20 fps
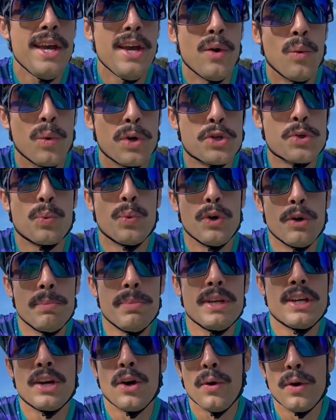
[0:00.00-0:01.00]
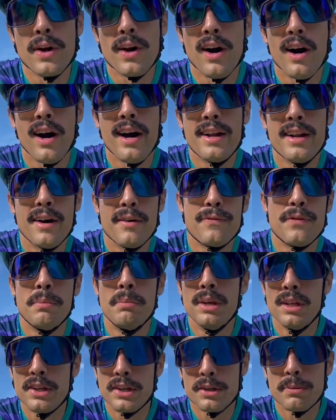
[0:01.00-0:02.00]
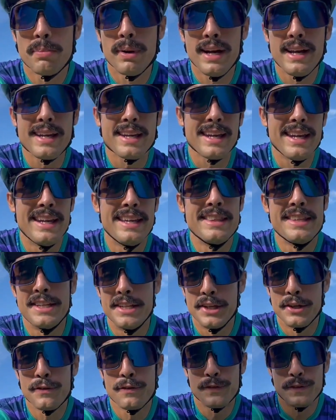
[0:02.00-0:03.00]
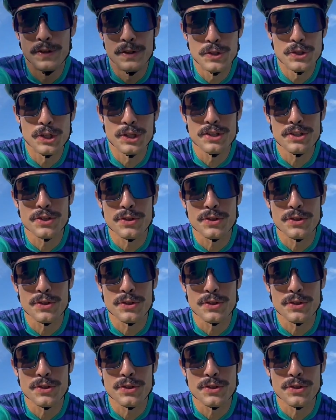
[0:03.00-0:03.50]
which will be going on a familiar bike in the near future,